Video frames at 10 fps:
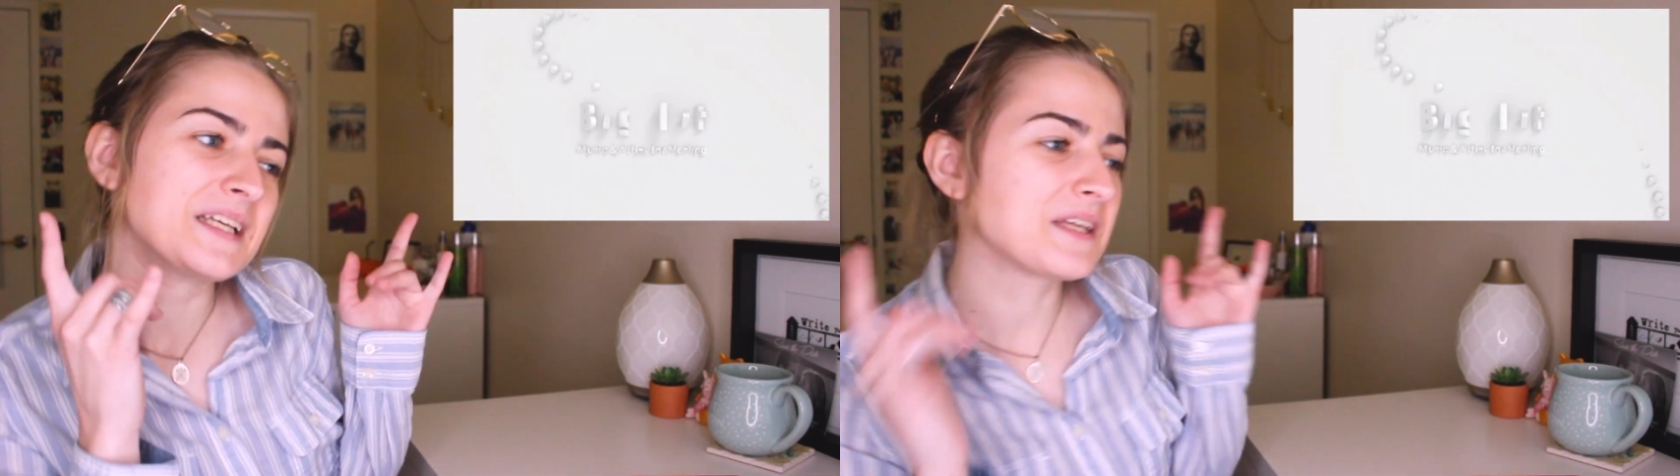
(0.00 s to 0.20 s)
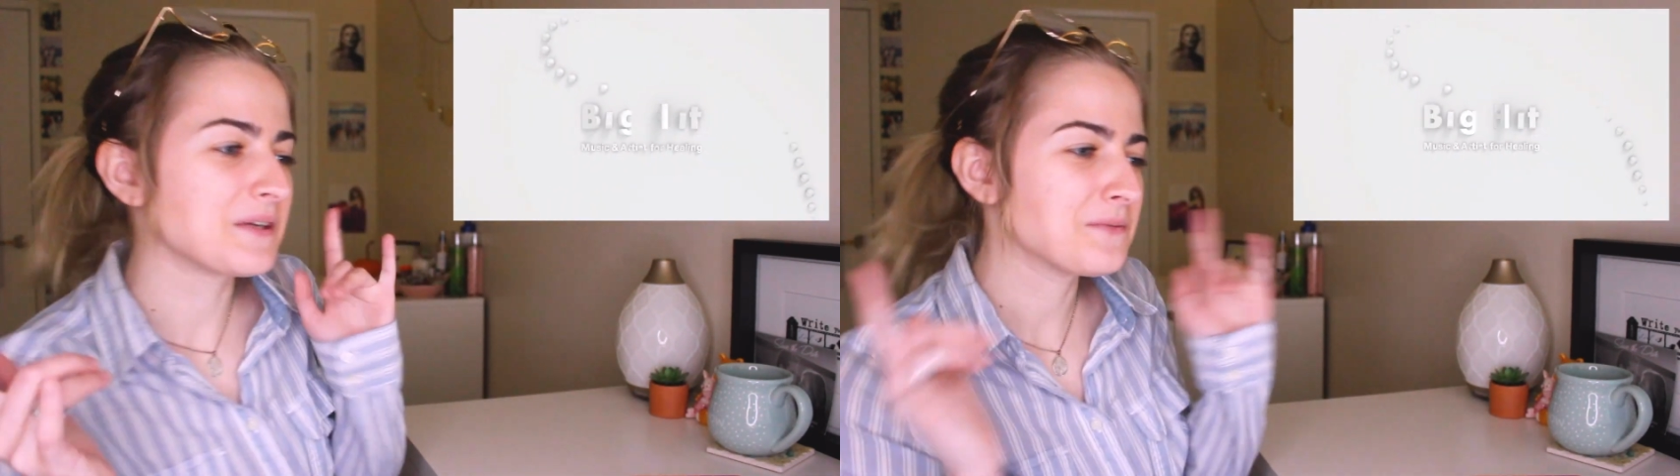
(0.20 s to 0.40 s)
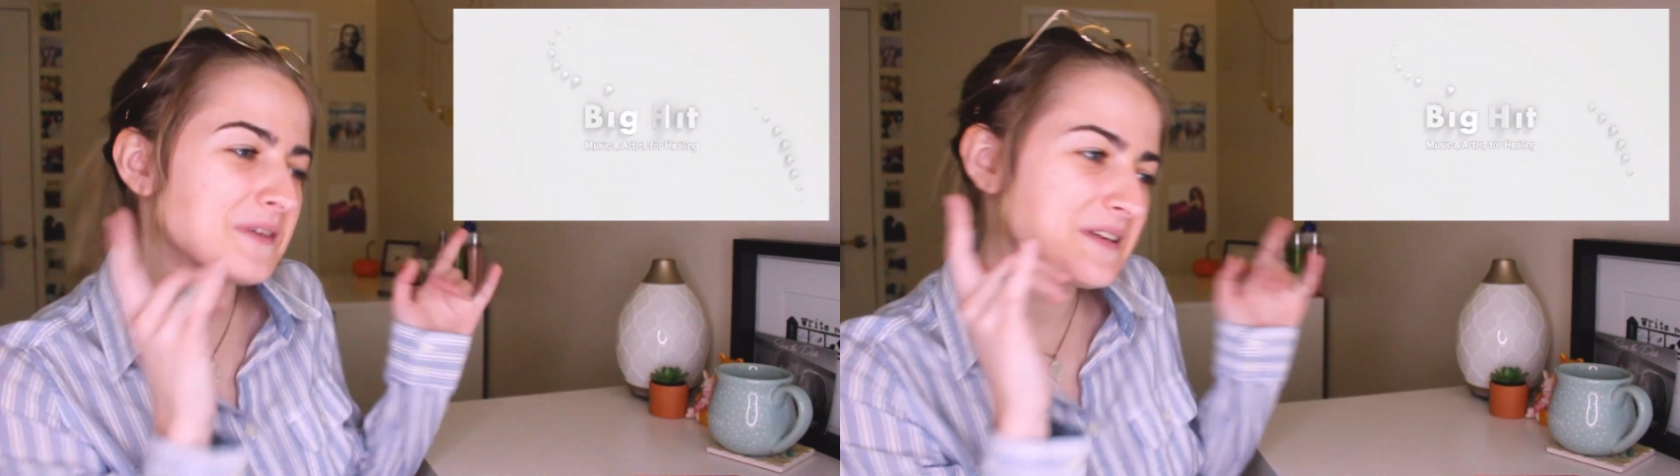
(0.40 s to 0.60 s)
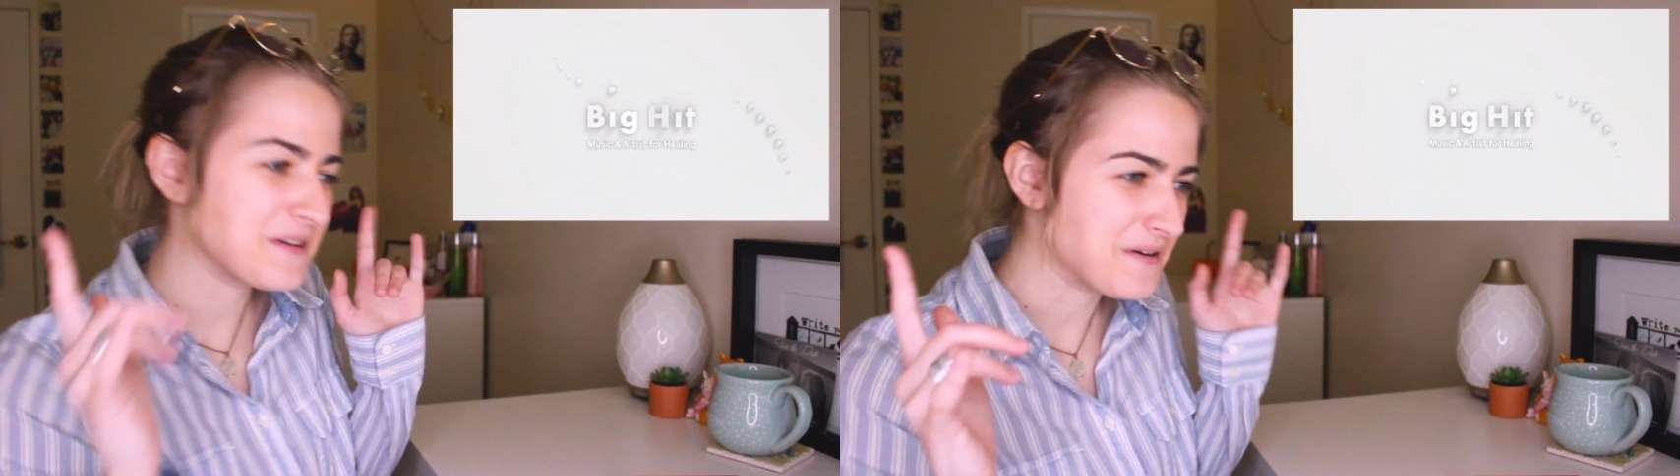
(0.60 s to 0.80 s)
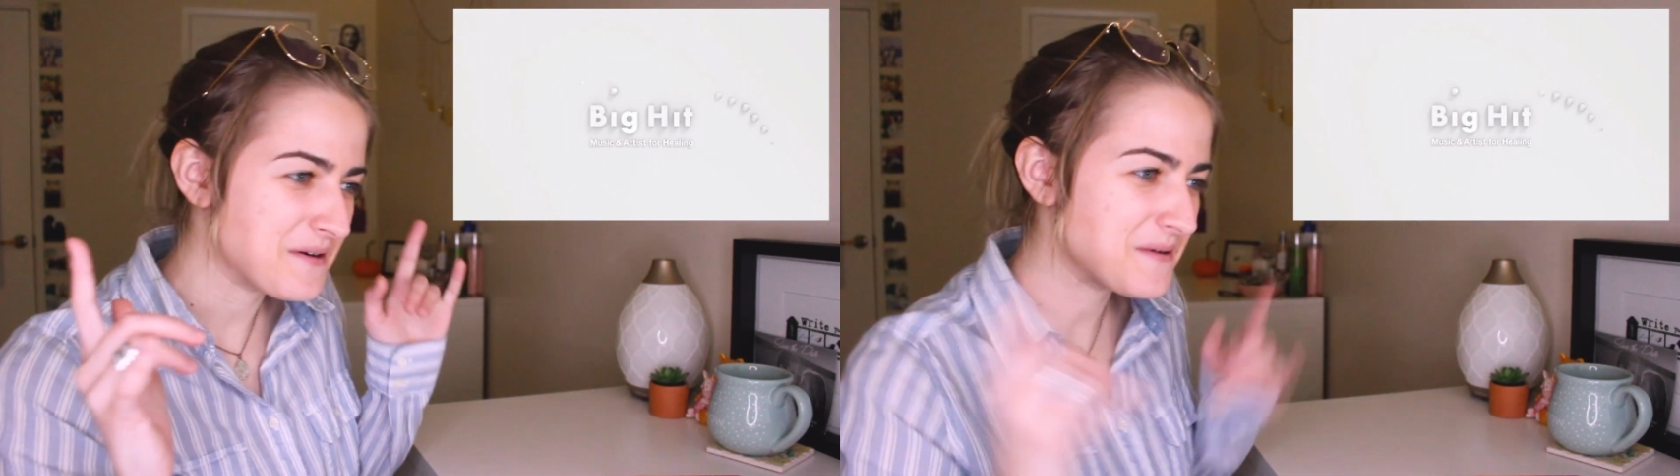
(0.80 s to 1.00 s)
Here we
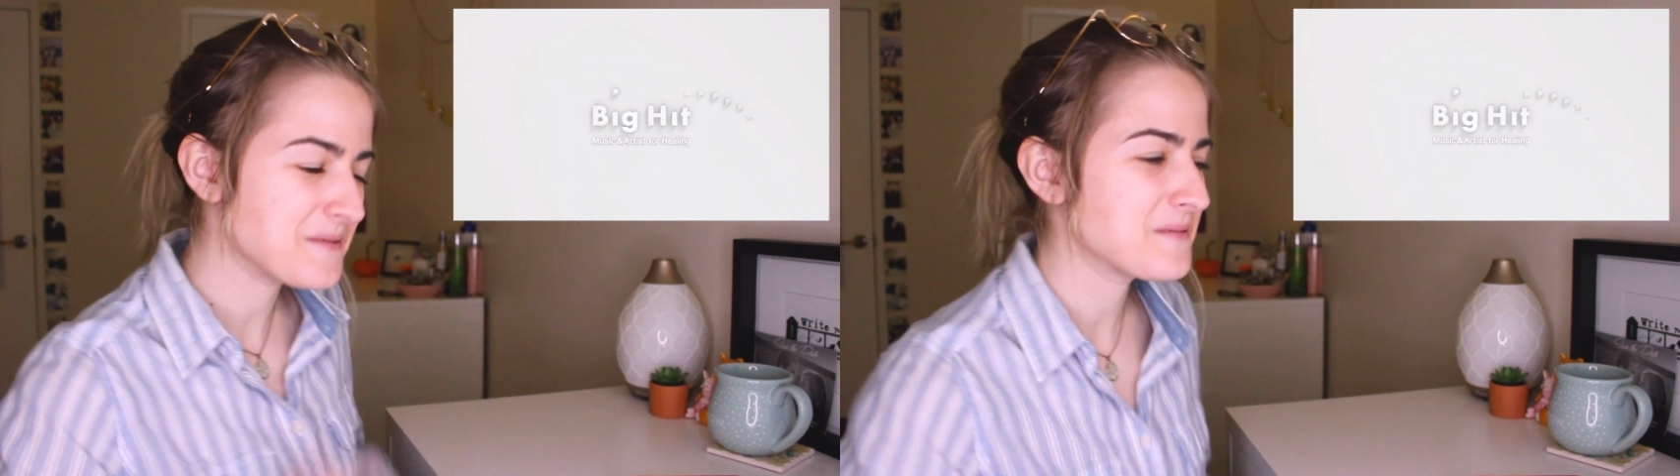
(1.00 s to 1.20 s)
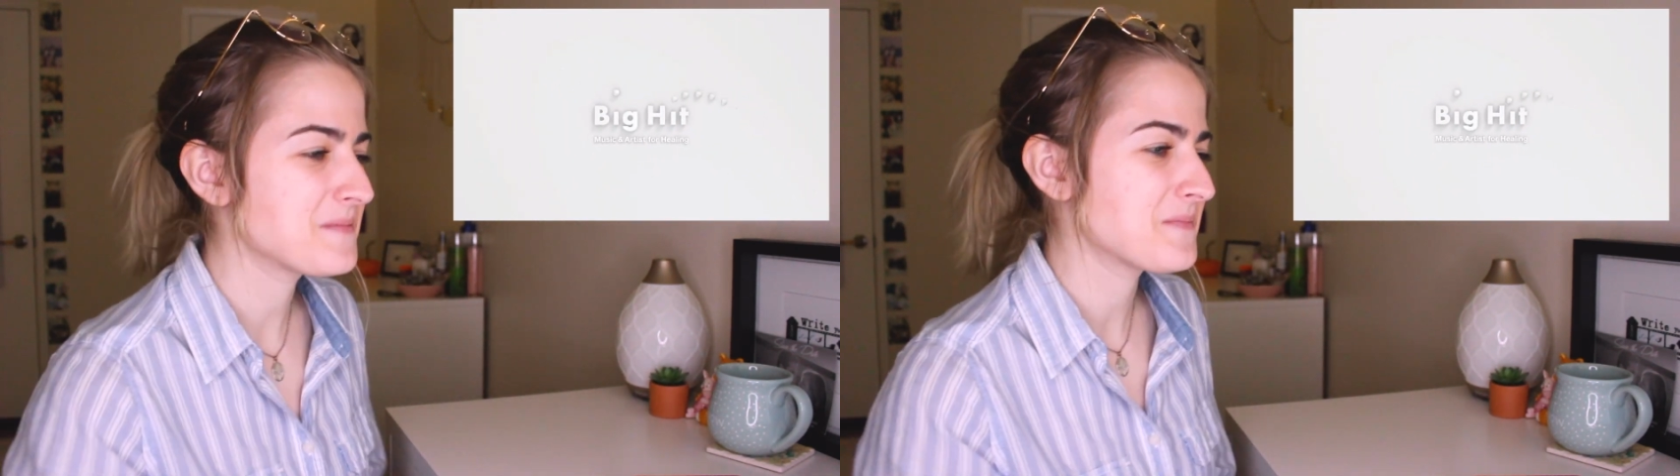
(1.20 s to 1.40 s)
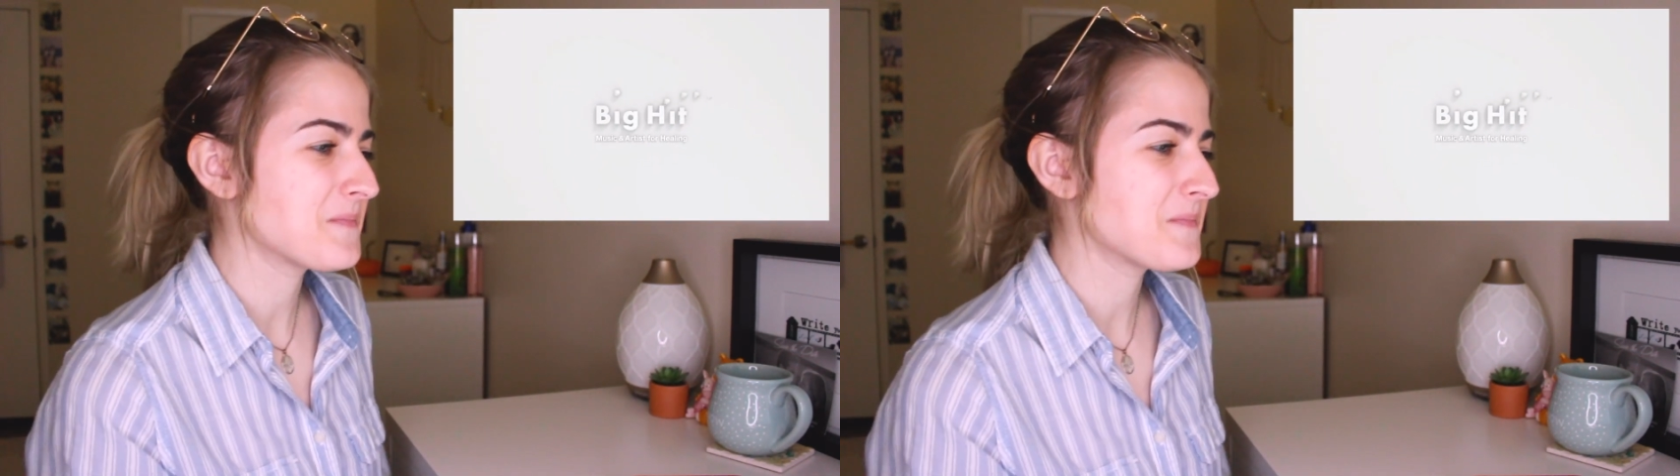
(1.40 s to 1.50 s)
go.